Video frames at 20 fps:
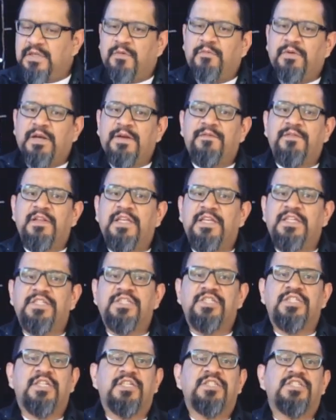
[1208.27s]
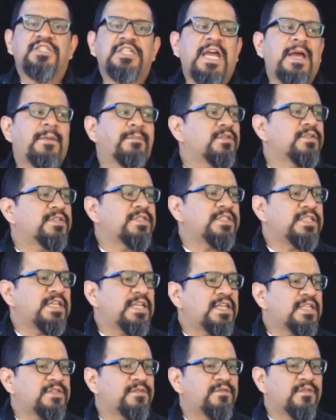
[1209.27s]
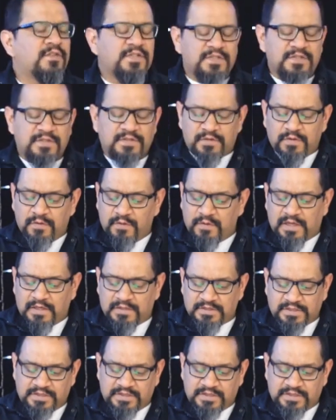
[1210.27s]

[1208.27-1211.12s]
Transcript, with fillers: Revelation chapter six, verse to uh,